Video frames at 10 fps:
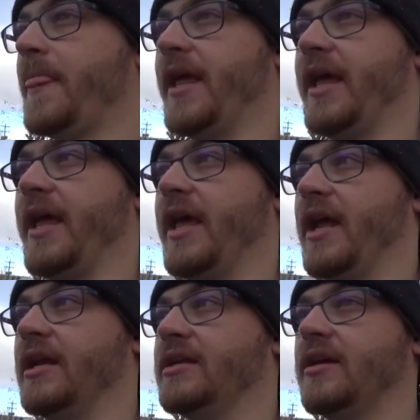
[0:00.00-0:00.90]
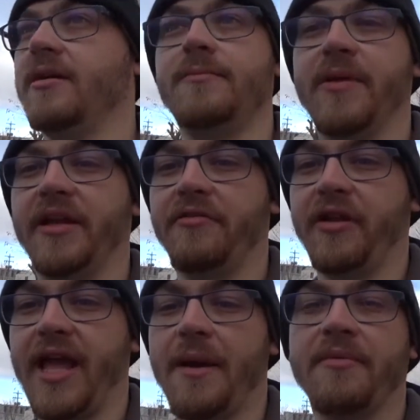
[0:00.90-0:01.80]
and that didn't
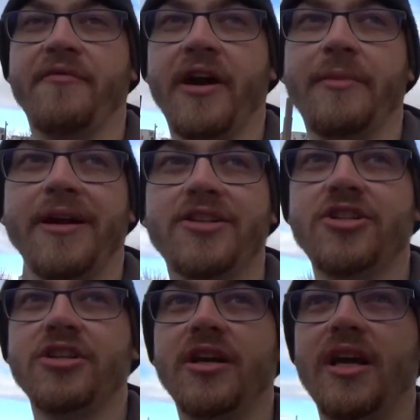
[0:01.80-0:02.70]
really happen very much.